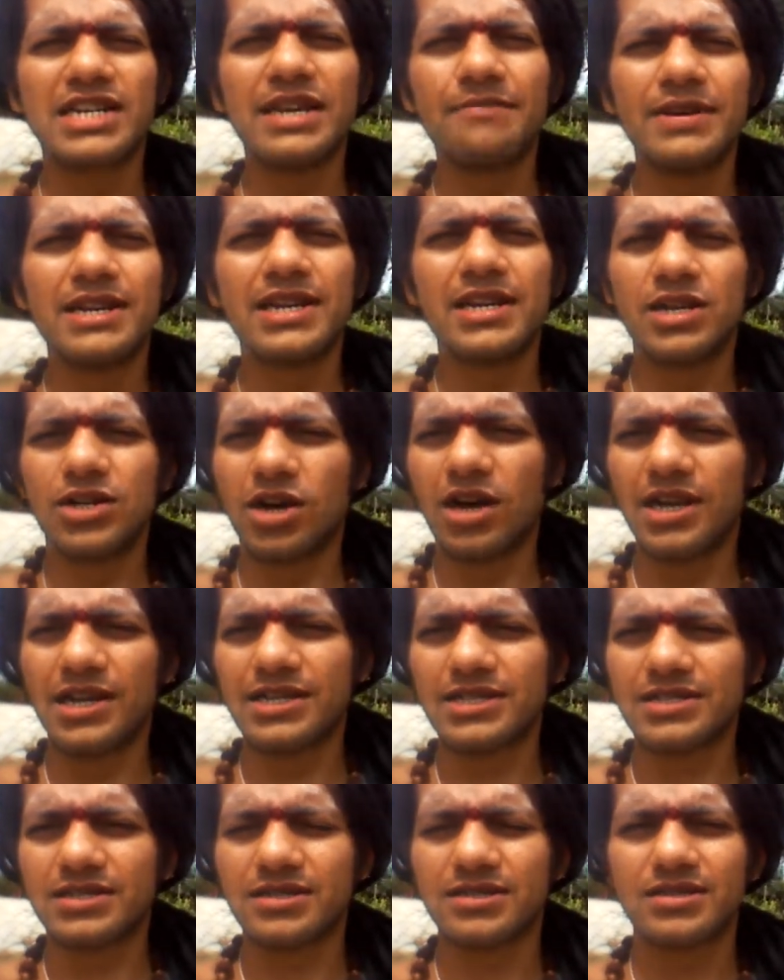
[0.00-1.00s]
billion
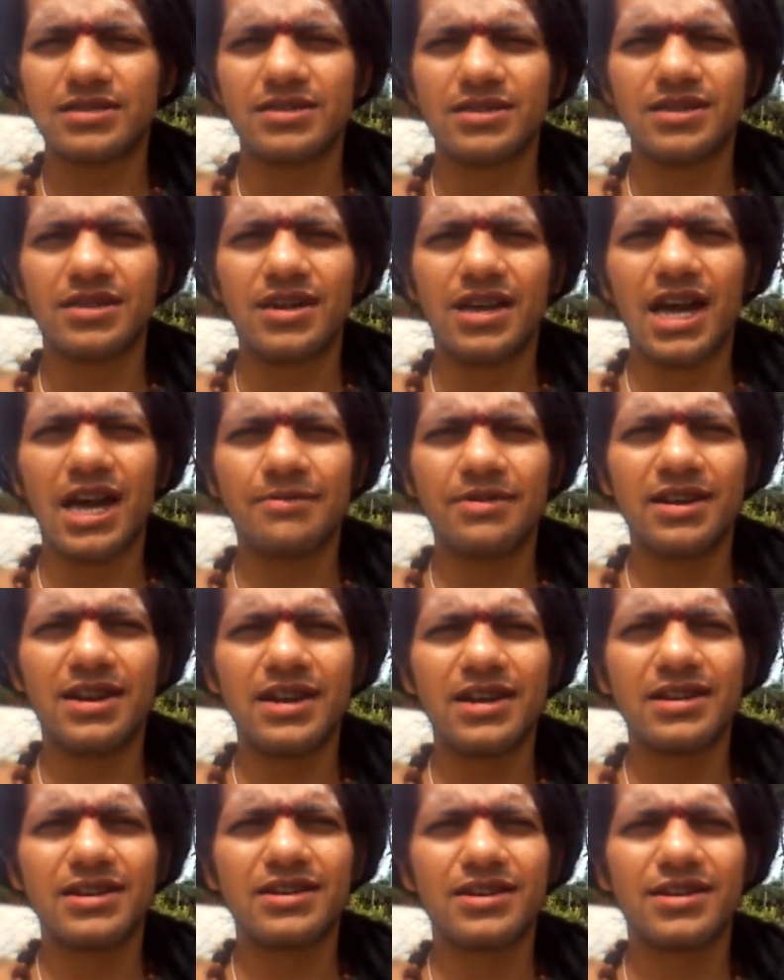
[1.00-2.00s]
dollars. Am I
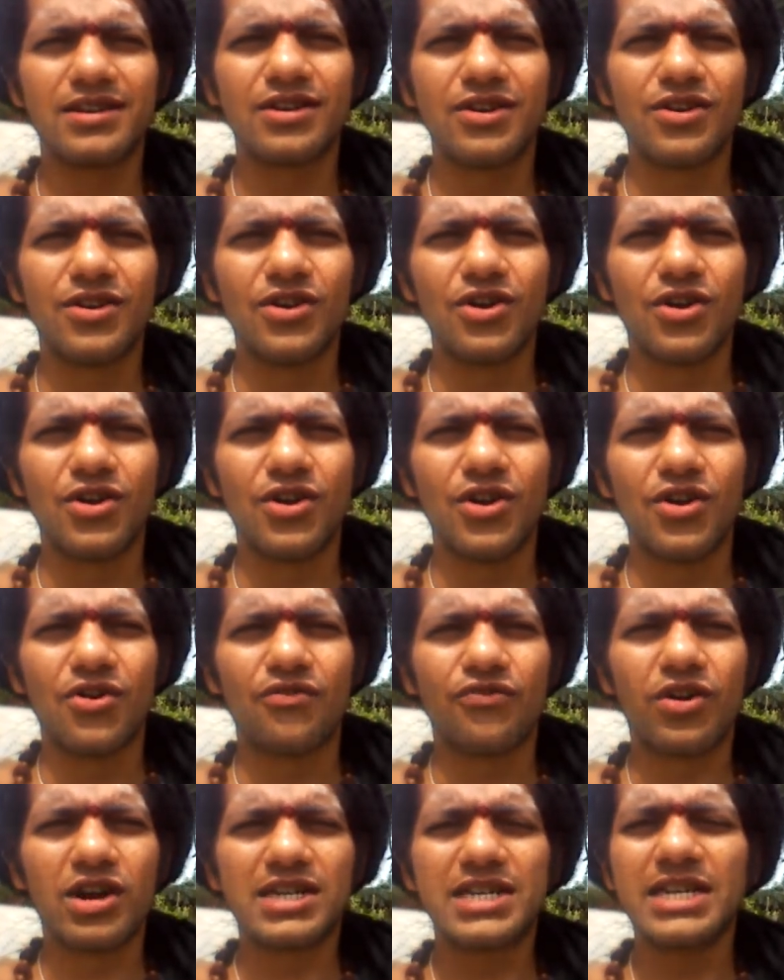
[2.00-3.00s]
right?
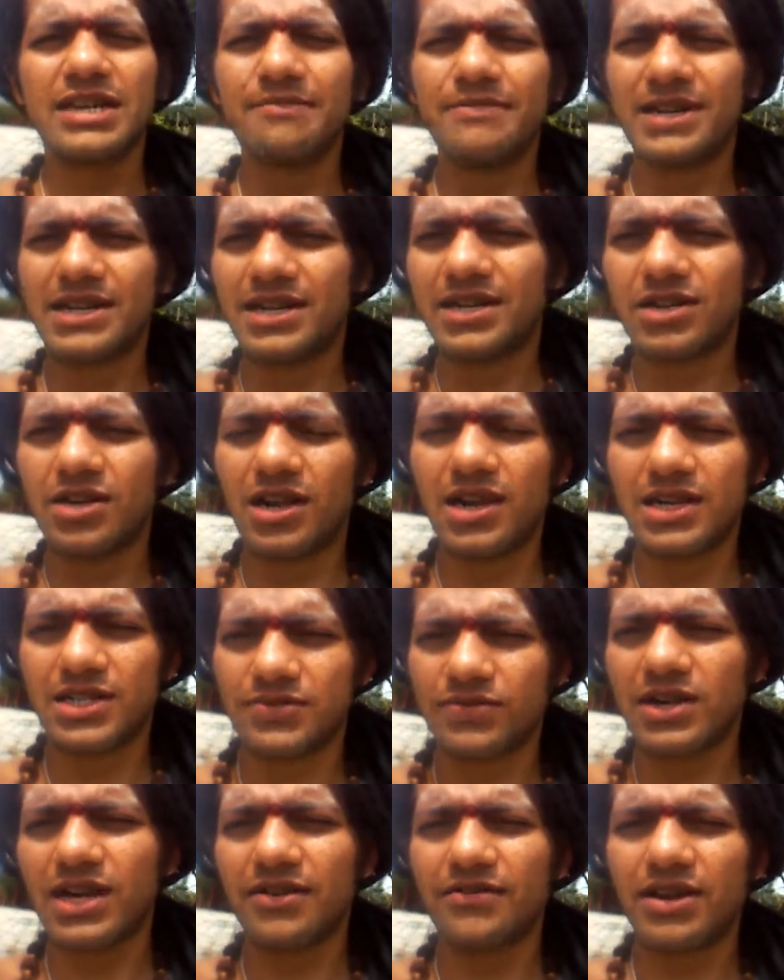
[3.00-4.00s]
$40 billion,
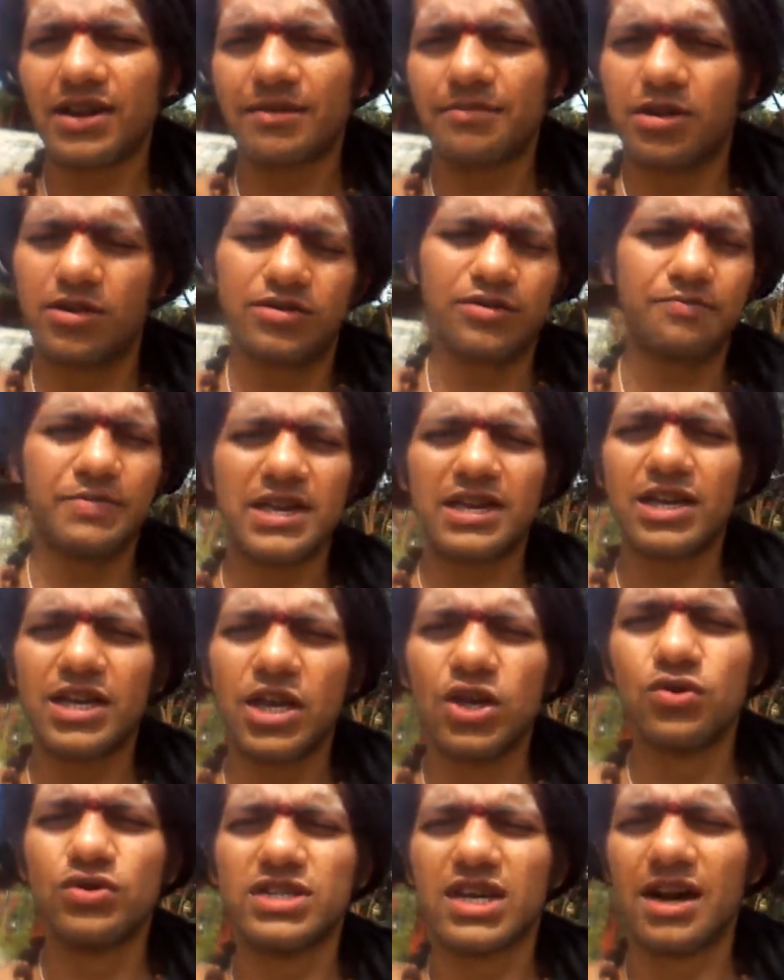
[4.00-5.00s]
whatever amount, big,
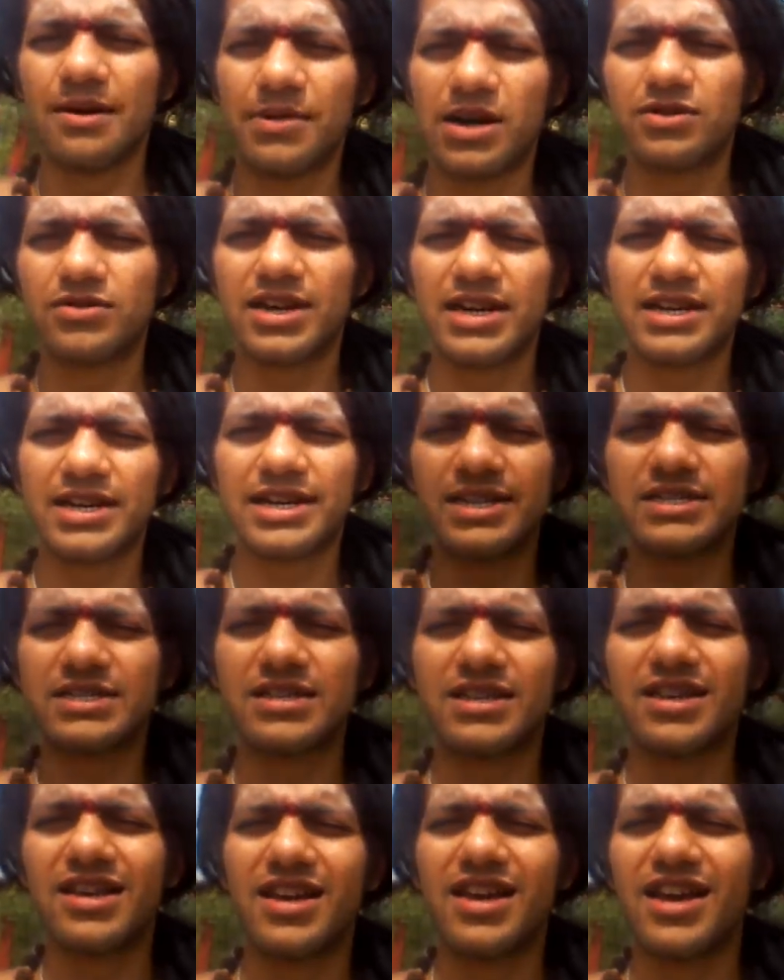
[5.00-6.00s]
huge amount it
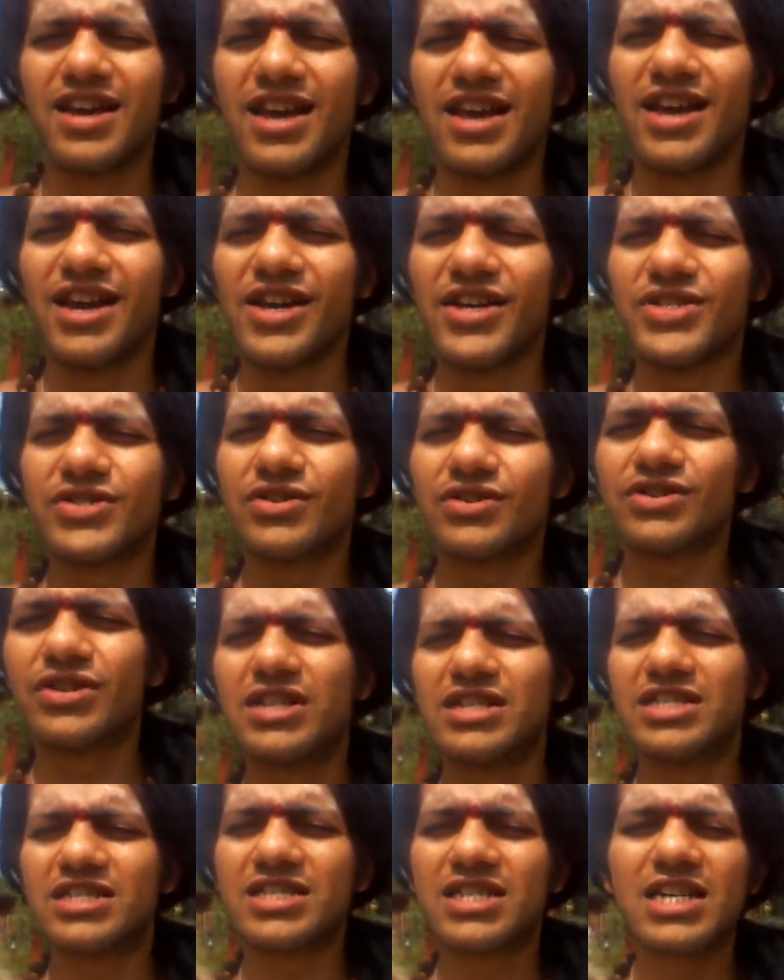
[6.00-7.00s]
is. So
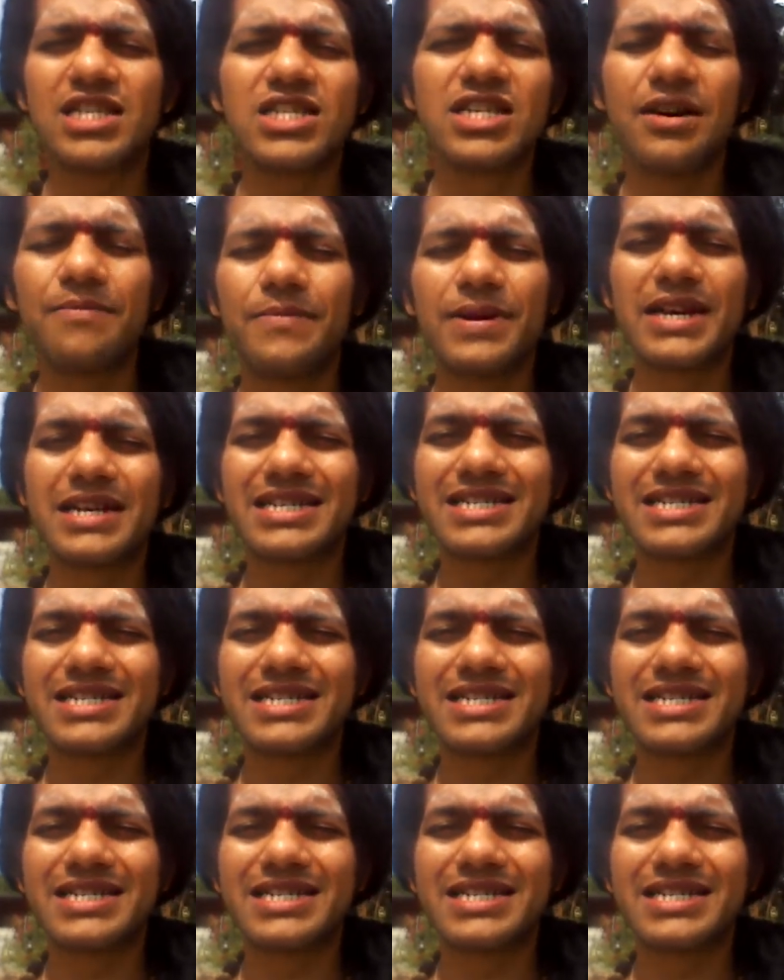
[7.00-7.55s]
such a big